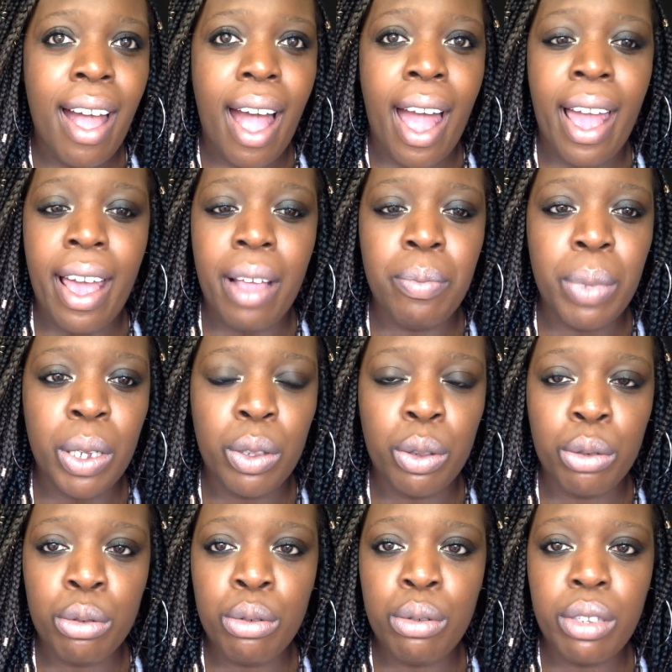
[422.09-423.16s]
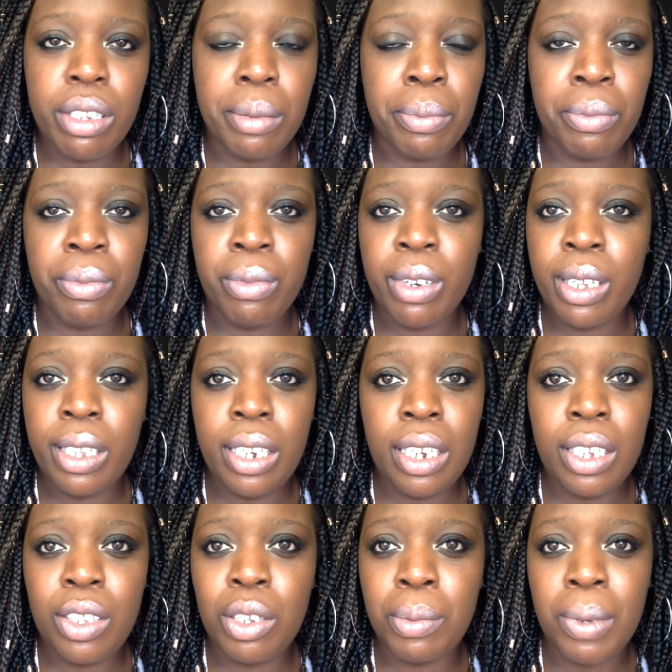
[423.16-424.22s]
I have been through some
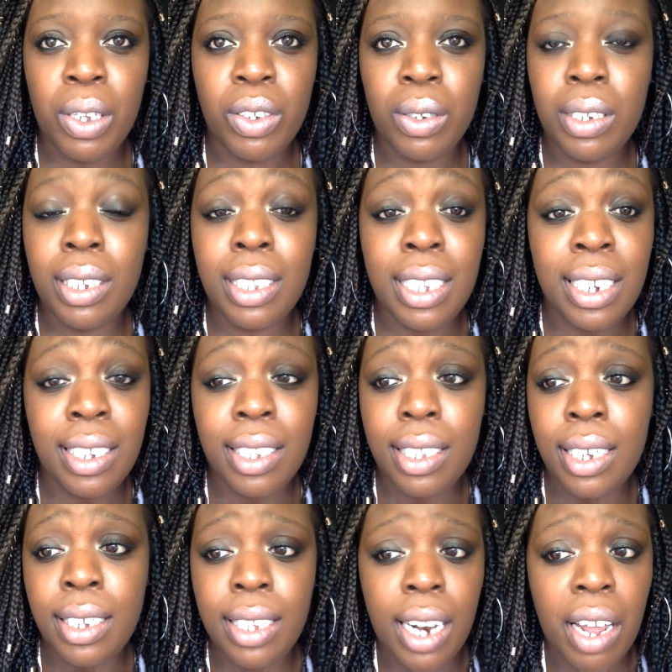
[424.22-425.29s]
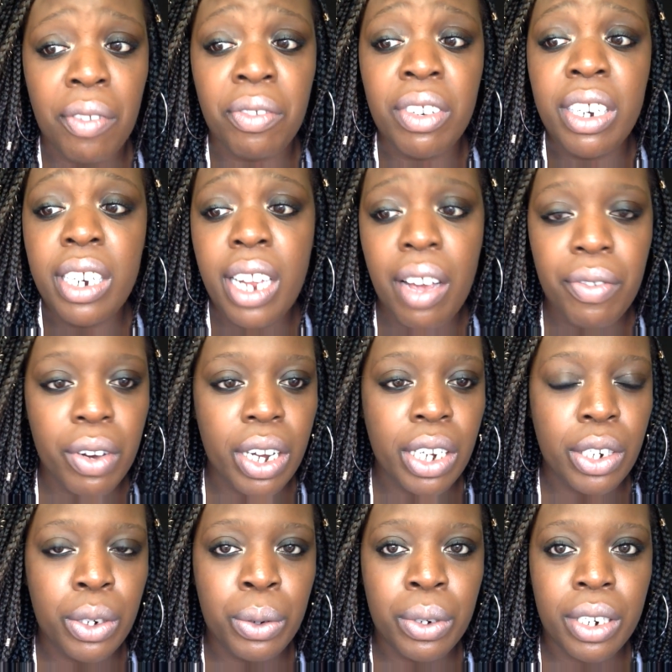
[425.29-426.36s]
really tumultuous things that I've never
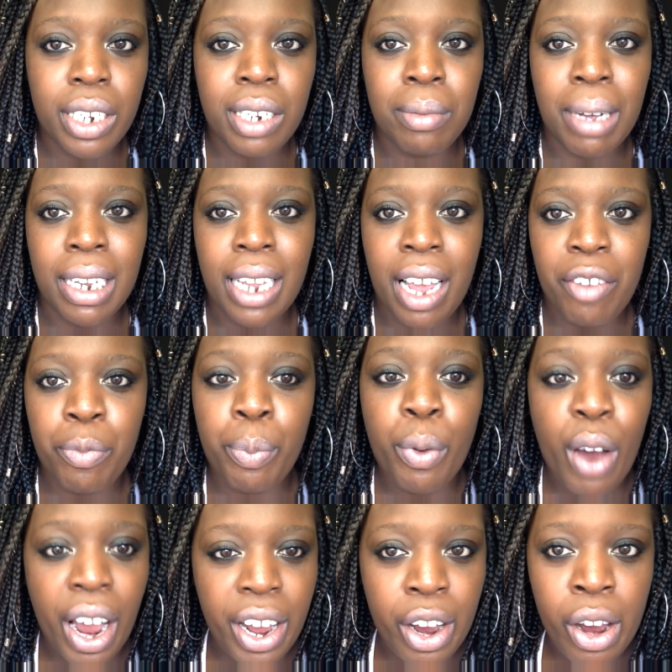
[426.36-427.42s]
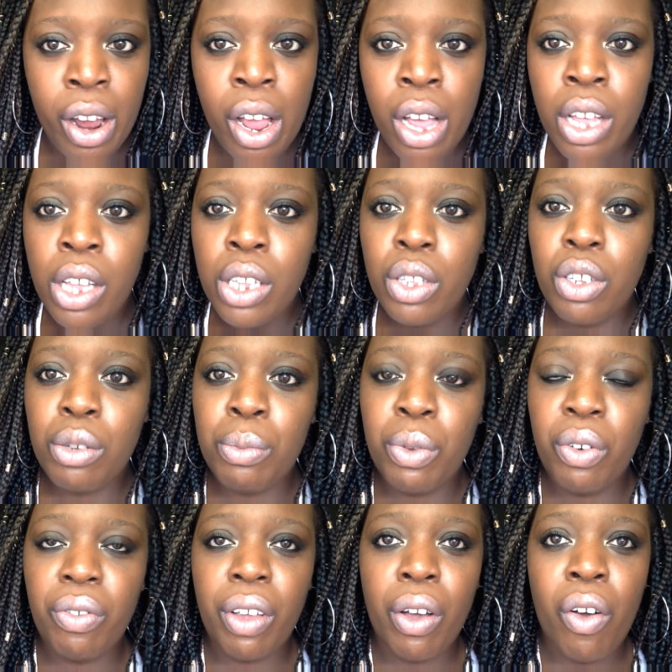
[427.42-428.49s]
endured in my life prior to
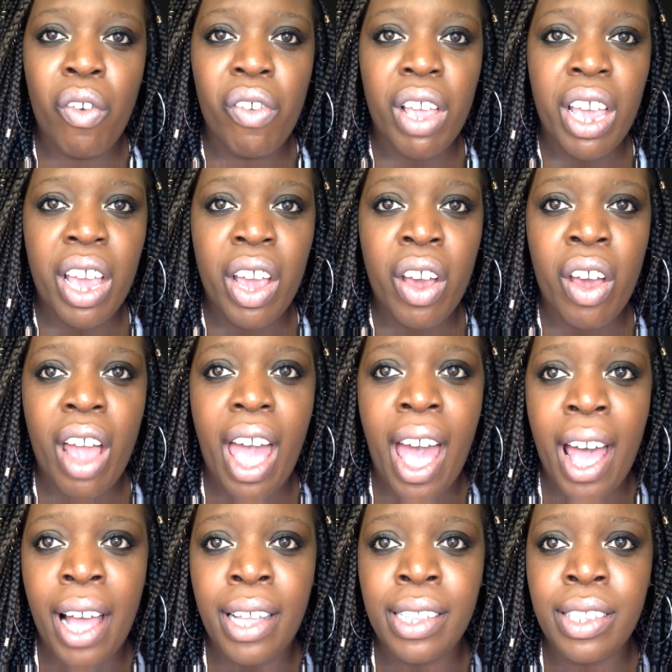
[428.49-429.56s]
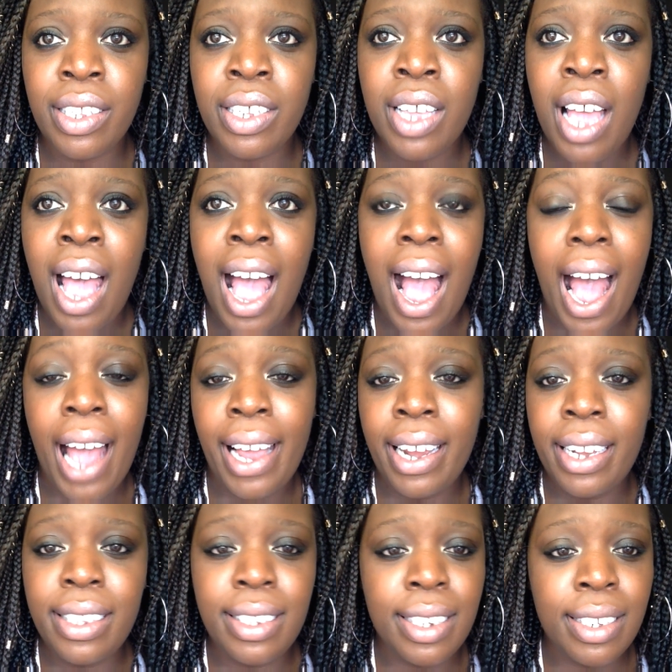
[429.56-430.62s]
moving over here, and
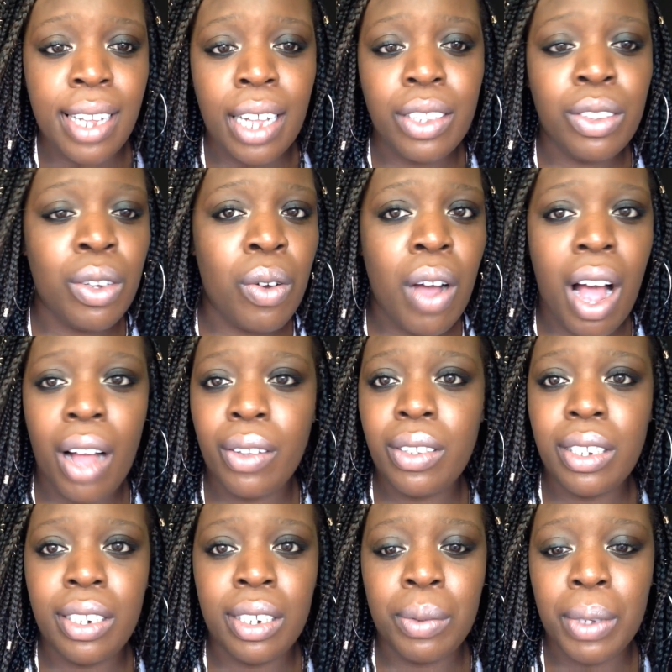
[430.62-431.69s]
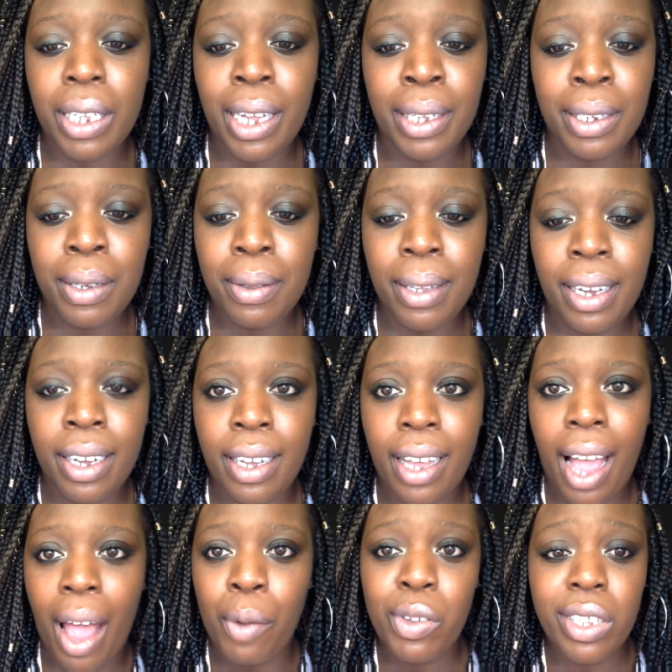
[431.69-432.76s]
I did not know how to deal with
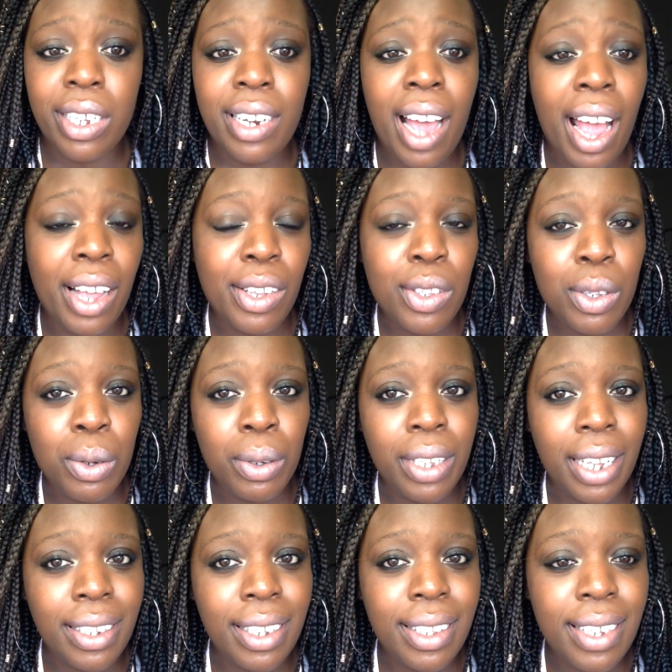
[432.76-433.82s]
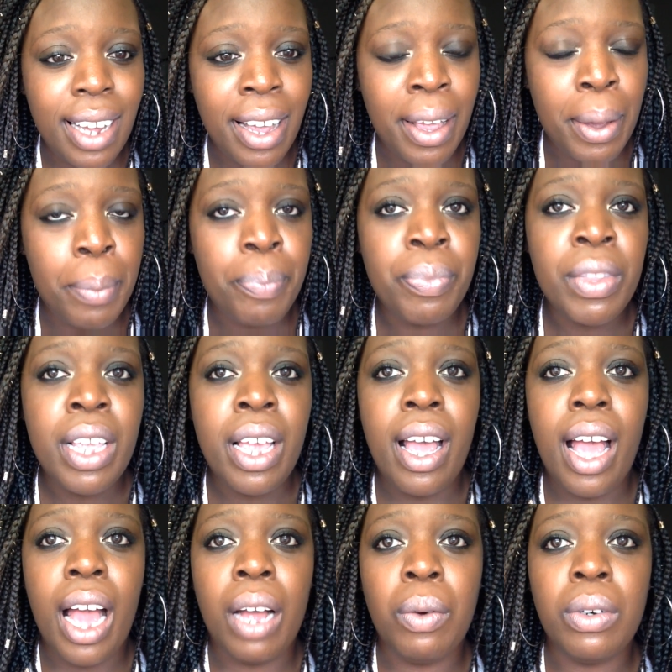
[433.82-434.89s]
anything. I was in high school at the time.
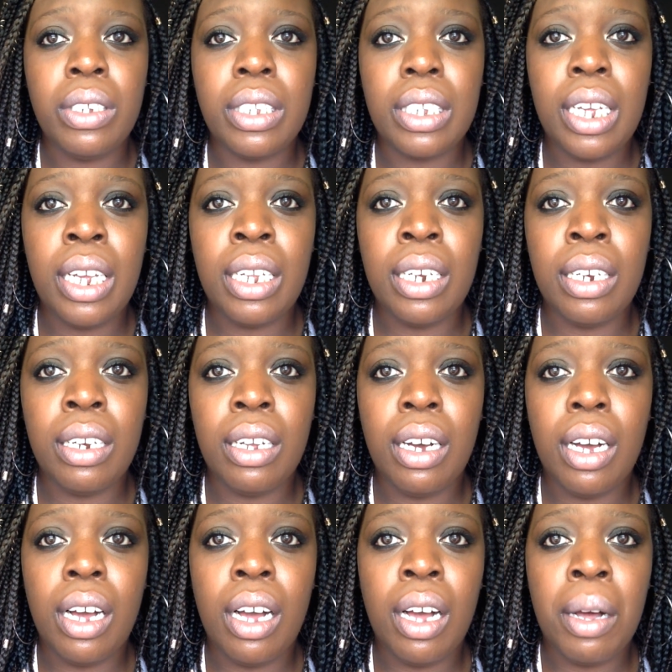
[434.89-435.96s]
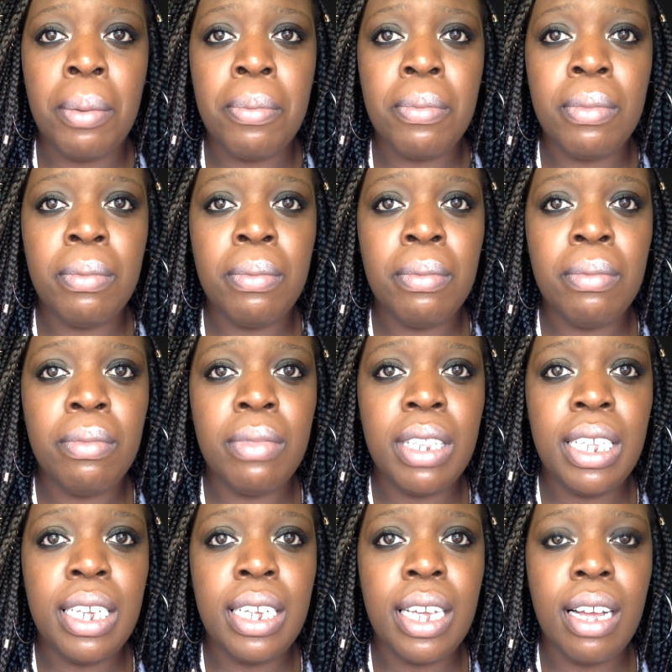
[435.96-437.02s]
I was in
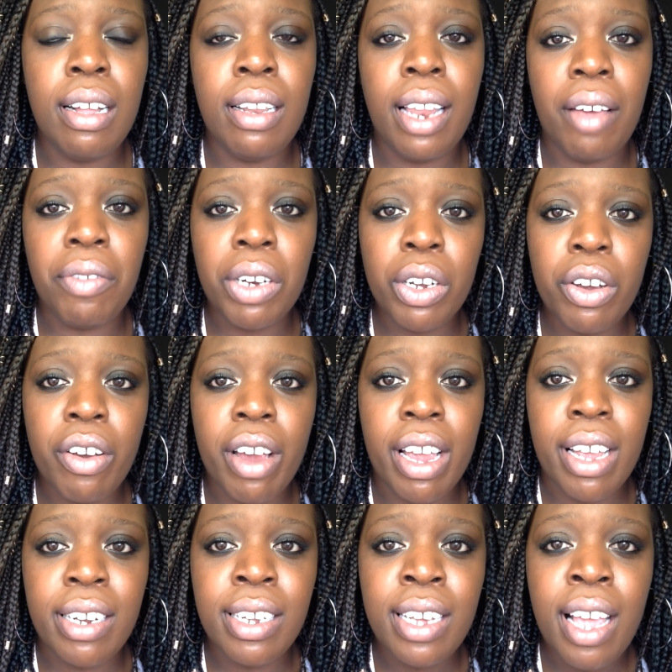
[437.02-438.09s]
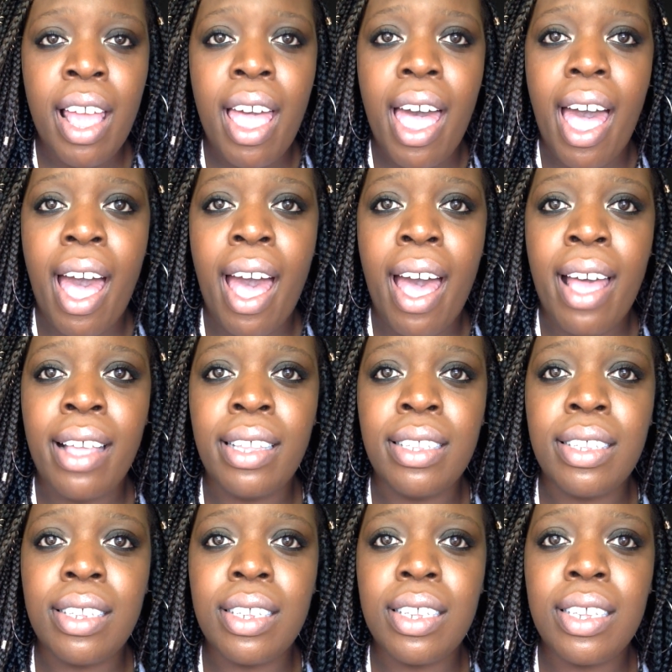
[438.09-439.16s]
the 11th grade,
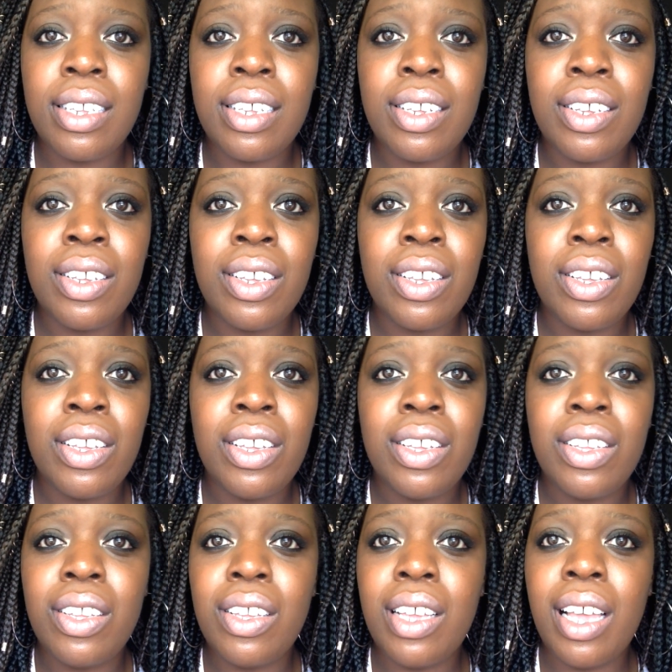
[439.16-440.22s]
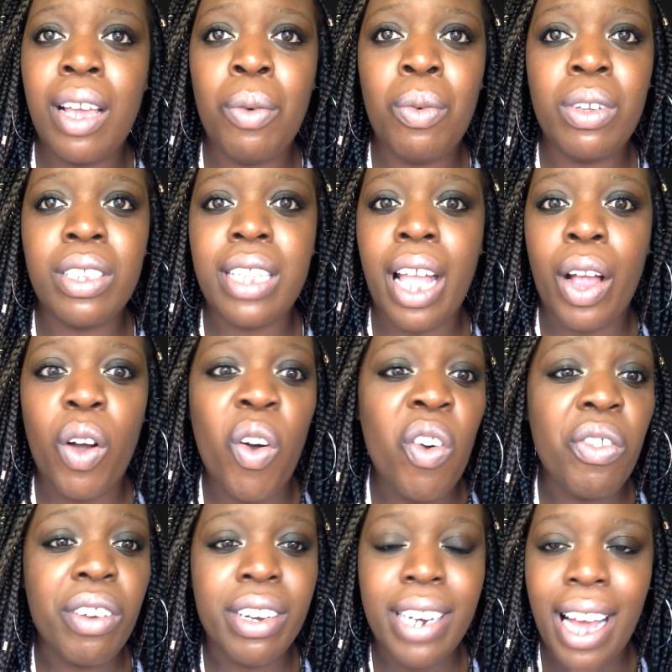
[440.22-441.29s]
and it was like
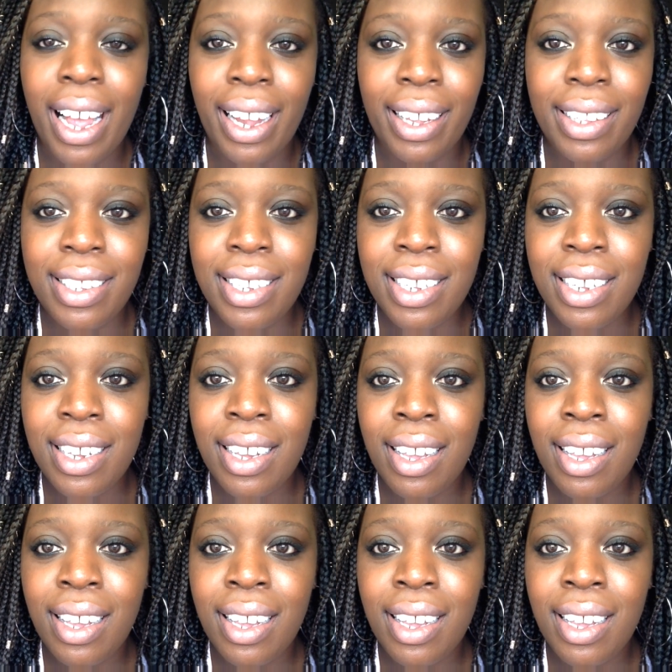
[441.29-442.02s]
overnight.